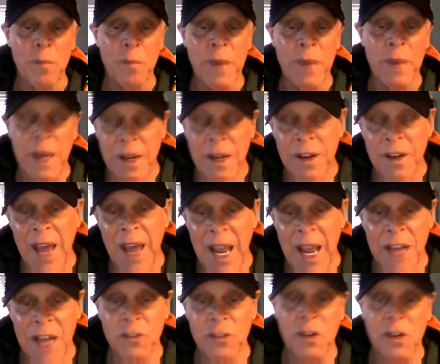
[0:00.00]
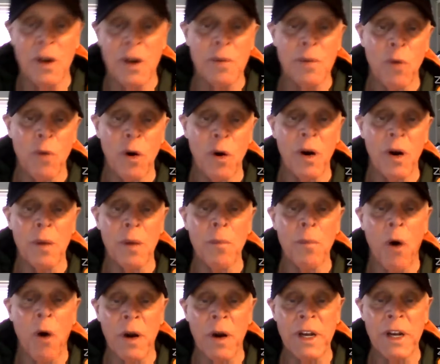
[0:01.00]
me to ask them, or
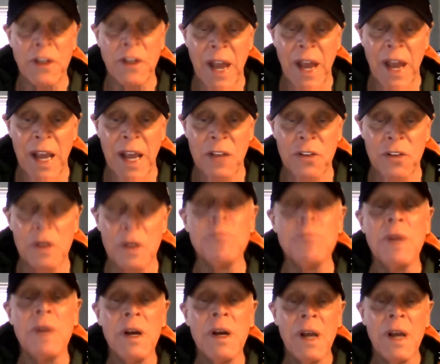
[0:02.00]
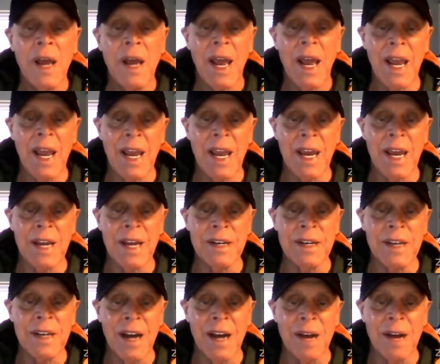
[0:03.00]
Marty to ask them.
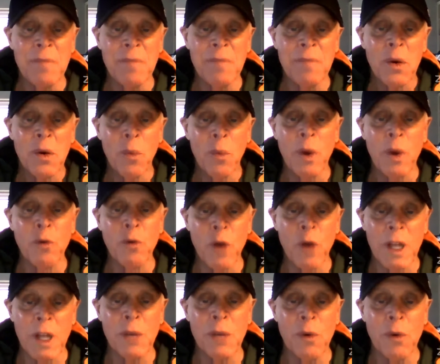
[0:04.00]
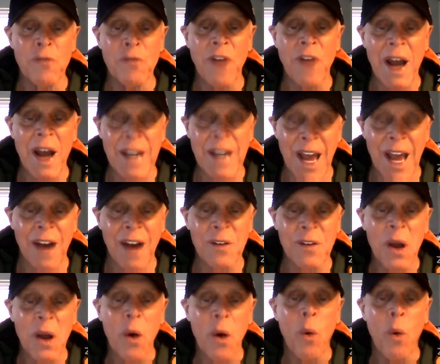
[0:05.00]
And we really will find
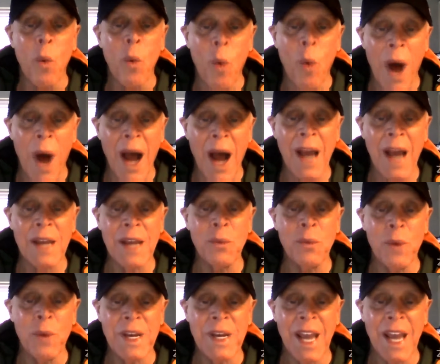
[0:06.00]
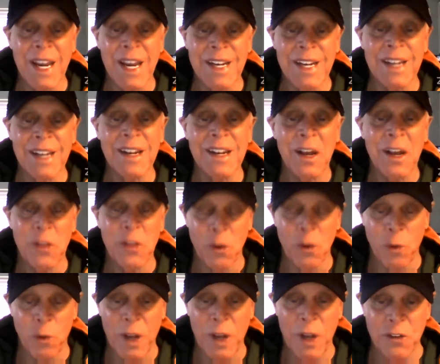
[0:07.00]
out why we hated the
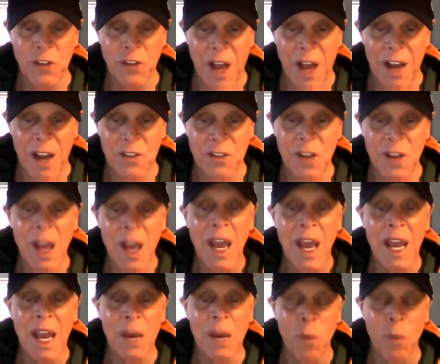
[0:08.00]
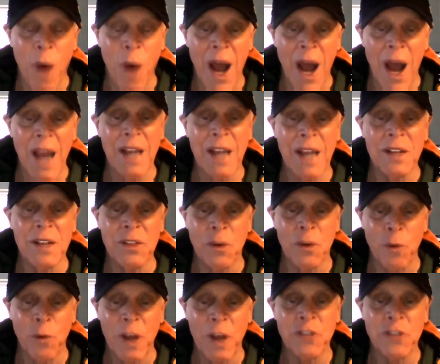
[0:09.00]
Red Sox and why the
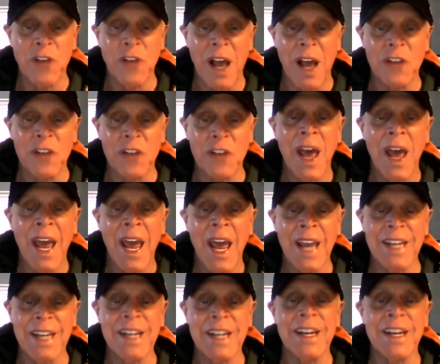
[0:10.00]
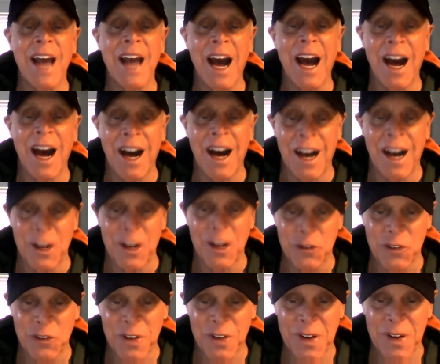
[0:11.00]
Red Sox hated
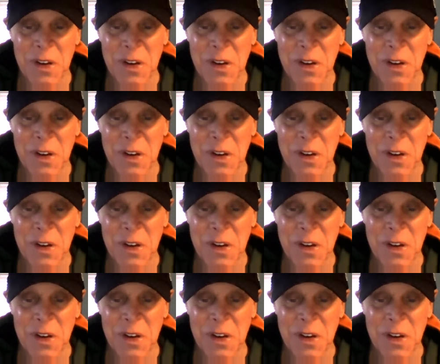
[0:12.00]
us.